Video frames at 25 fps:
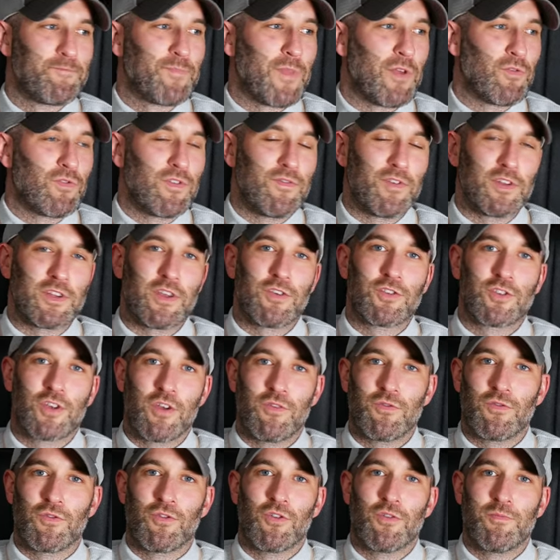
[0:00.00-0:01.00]
I'll leave a
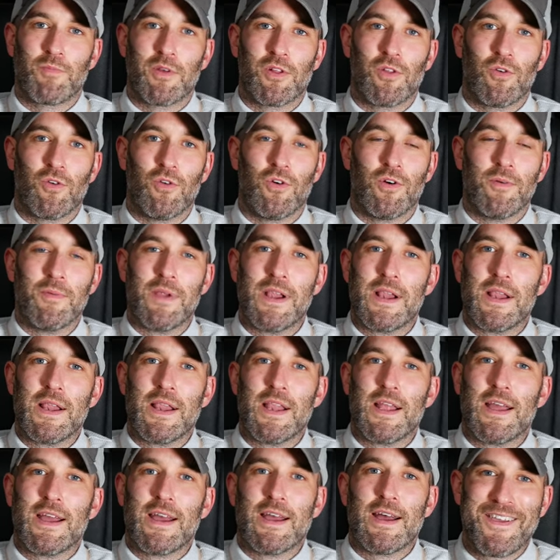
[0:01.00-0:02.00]
discount code below.
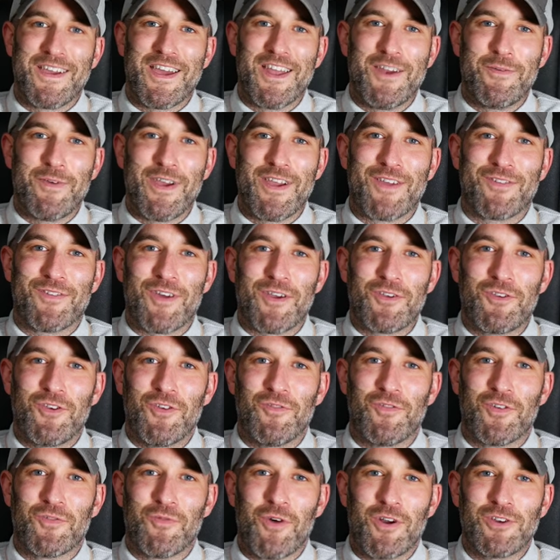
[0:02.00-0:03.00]
Anyway, thank you
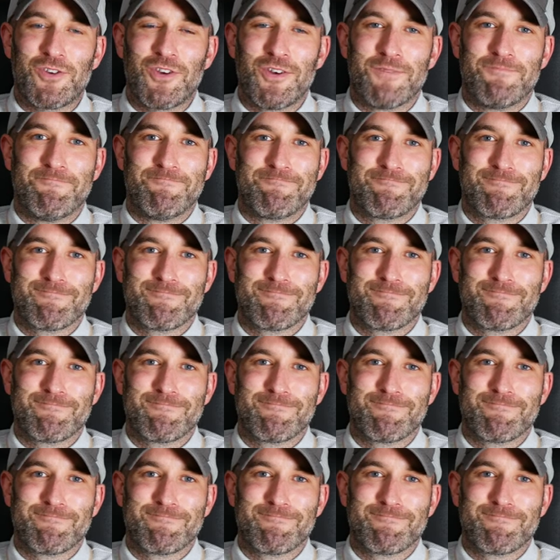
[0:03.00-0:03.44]
for watching.